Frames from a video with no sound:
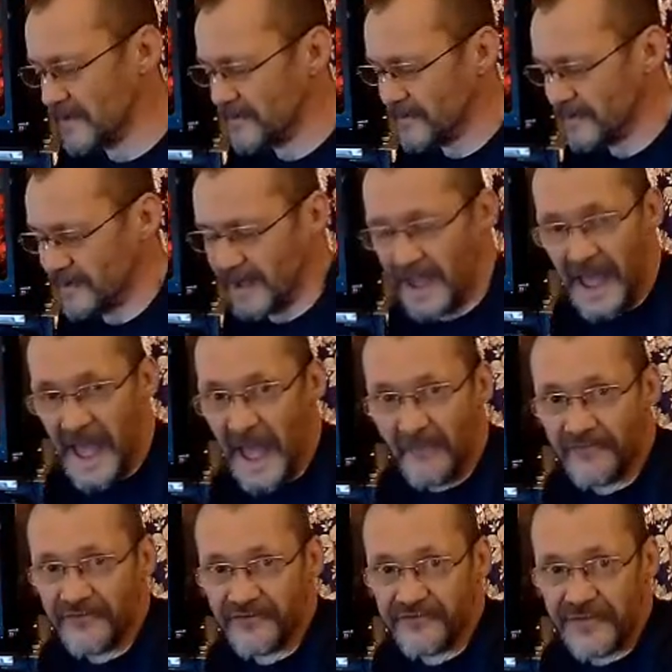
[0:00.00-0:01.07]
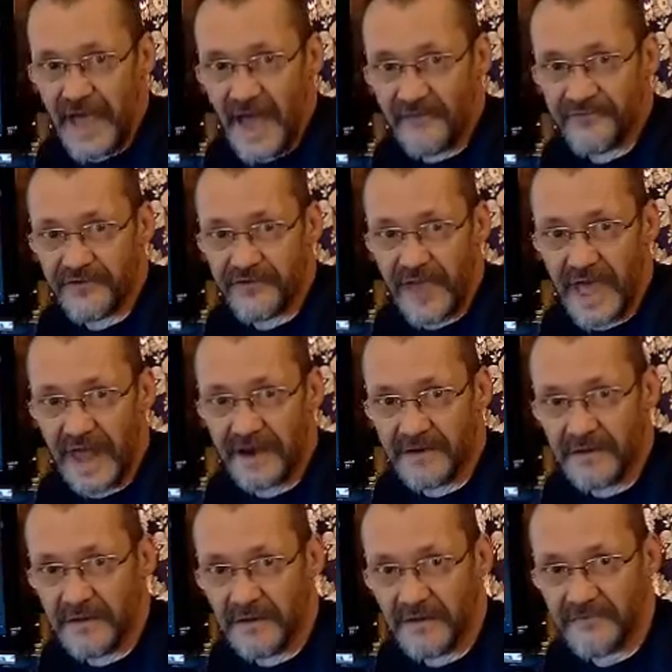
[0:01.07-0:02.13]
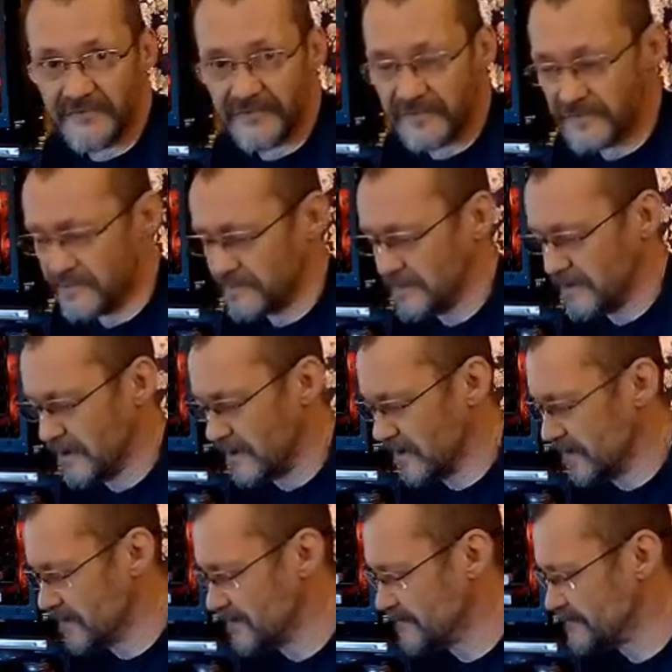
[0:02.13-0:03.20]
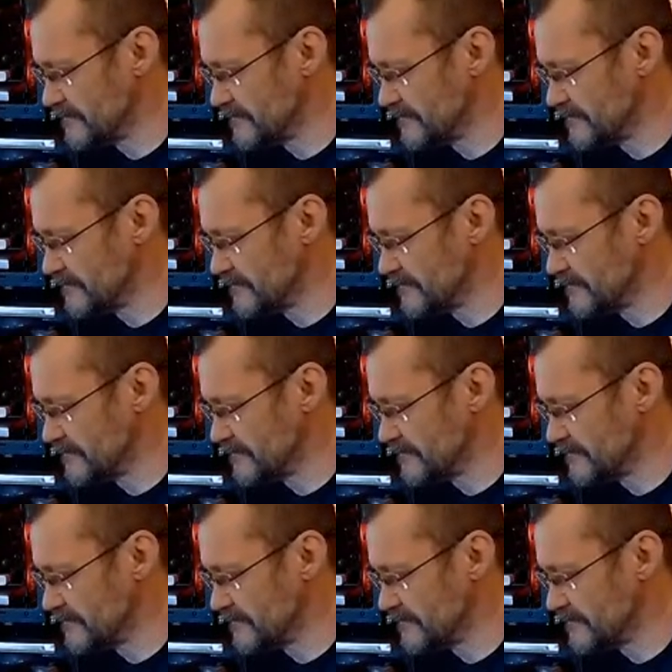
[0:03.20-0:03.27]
but I've just, I've just had enough uh,